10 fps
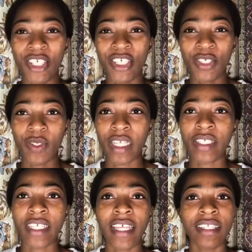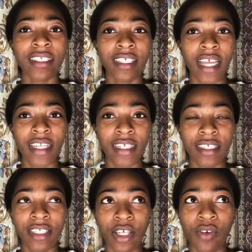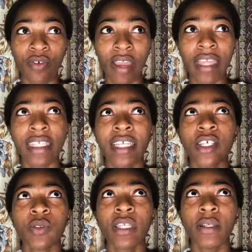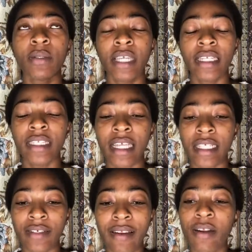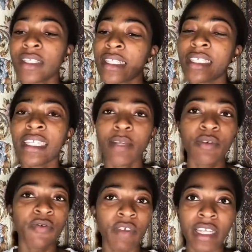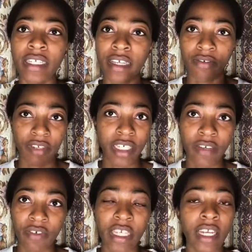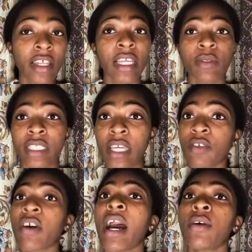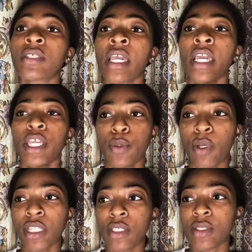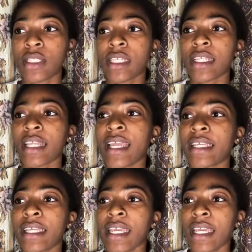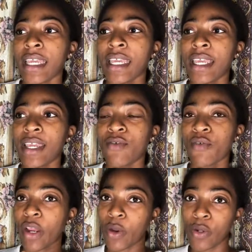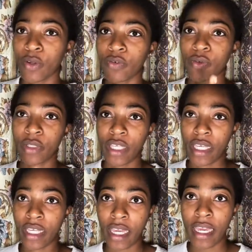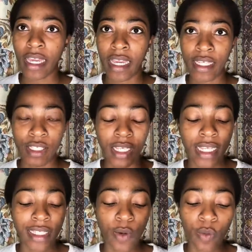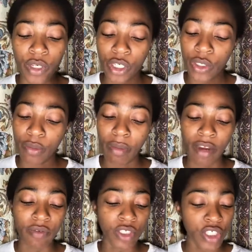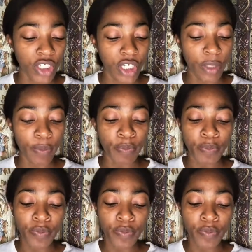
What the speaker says: just wanted to get the challenge right, like he just wanted him to get the task right, because I think they had been failing. Now that he was head of house, he wanted to set like a record of, okay, yeah guys, you guys are winning in my regime.